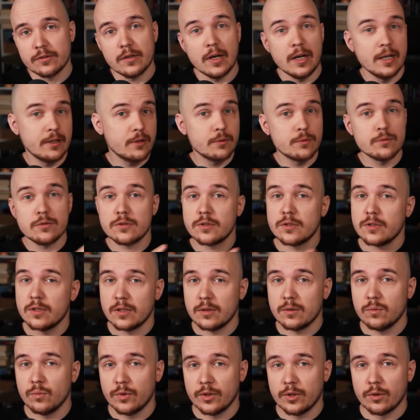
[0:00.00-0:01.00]
I don't
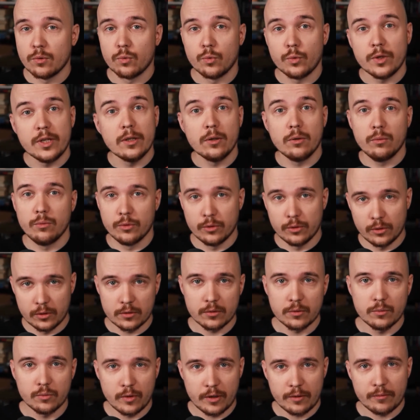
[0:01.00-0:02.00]
start with a real-world
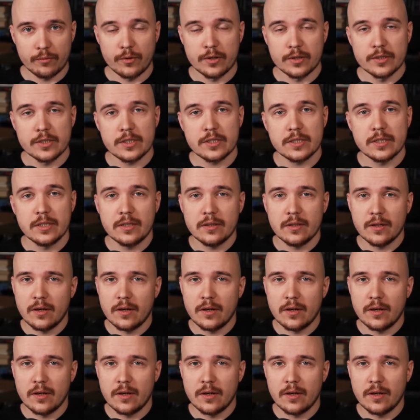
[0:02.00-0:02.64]
reference.